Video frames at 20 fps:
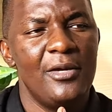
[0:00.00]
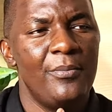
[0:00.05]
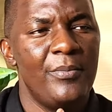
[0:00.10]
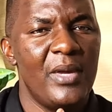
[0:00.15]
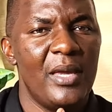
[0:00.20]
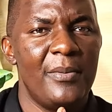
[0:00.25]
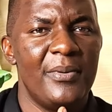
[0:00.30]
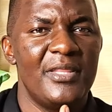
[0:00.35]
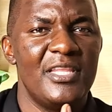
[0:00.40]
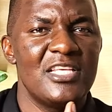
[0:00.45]

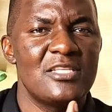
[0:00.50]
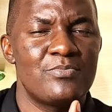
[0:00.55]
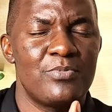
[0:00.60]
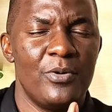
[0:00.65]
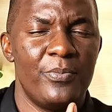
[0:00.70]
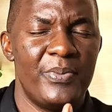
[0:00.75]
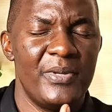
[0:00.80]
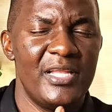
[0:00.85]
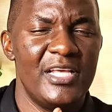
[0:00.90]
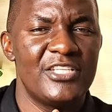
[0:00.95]
Maybe this
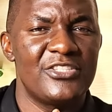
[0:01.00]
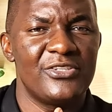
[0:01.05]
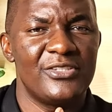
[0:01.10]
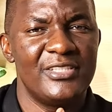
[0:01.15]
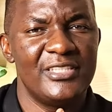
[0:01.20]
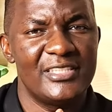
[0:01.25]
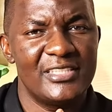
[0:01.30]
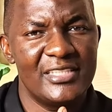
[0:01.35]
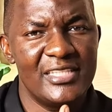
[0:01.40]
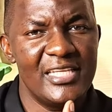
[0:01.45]
population
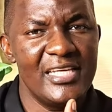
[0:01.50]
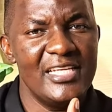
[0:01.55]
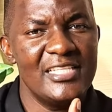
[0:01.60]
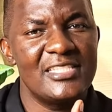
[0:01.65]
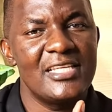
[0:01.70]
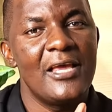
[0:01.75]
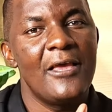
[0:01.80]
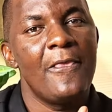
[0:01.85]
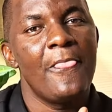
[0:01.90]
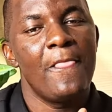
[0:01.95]
is this.